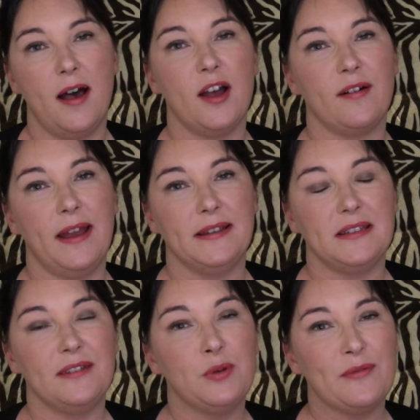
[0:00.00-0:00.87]
All right,
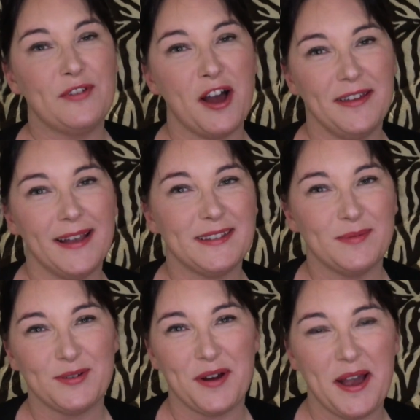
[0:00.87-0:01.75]
if you have not yet
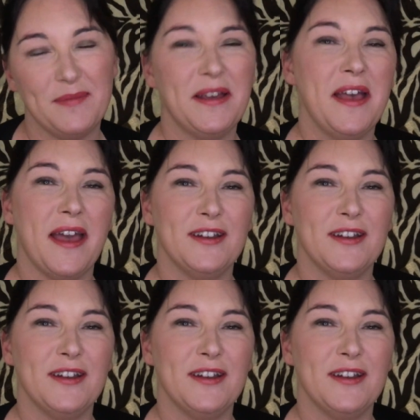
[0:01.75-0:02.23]
subscribed